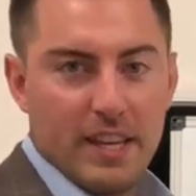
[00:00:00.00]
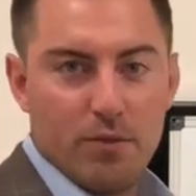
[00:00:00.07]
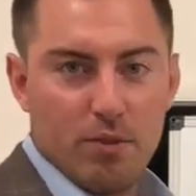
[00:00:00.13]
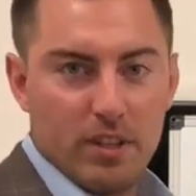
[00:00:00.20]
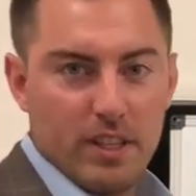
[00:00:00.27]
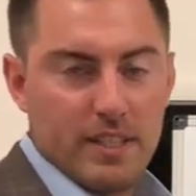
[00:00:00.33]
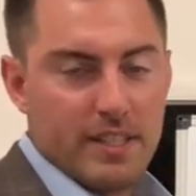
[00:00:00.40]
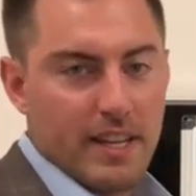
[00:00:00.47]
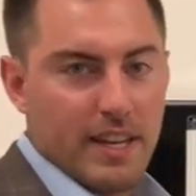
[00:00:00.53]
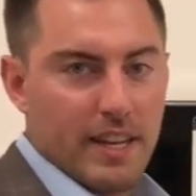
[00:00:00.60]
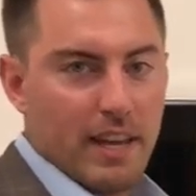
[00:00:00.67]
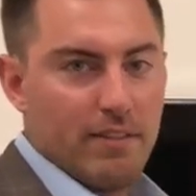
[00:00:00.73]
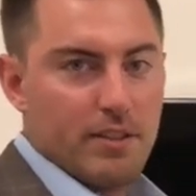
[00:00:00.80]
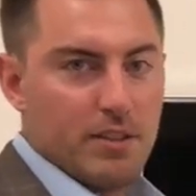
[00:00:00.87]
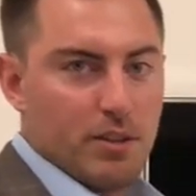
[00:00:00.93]
in real estate,
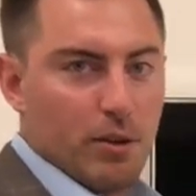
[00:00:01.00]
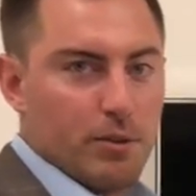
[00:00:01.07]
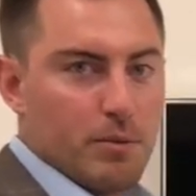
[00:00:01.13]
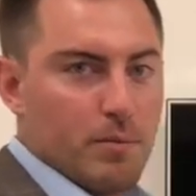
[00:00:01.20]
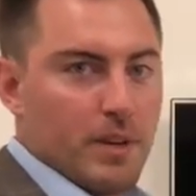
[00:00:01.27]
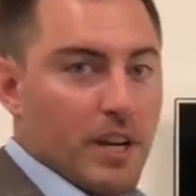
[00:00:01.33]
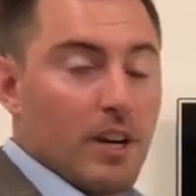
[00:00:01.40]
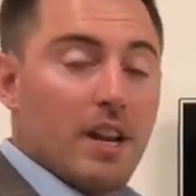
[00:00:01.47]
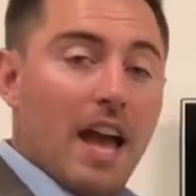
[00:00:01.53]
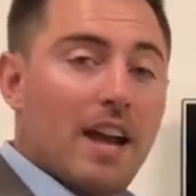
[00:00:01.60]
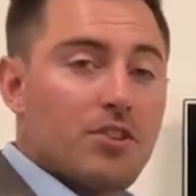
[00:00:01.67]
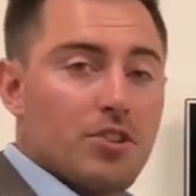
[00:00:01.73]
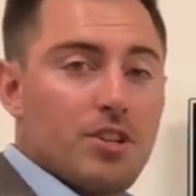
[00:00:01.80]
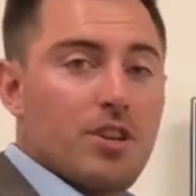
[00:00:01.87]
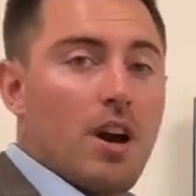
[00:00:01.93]
David Stoltzman, here to
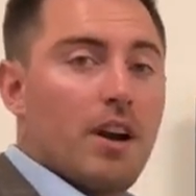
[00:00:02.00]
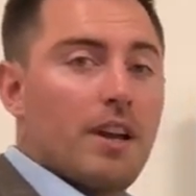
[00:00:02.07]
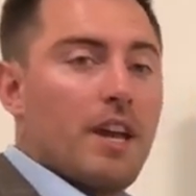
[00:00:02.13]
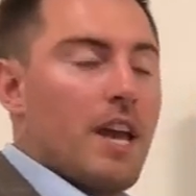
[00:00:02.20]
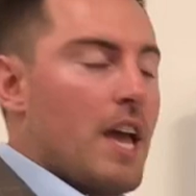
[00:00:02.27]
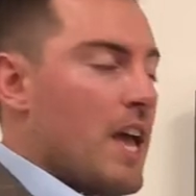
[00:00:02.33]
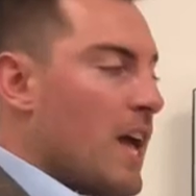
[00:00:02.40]
actually talk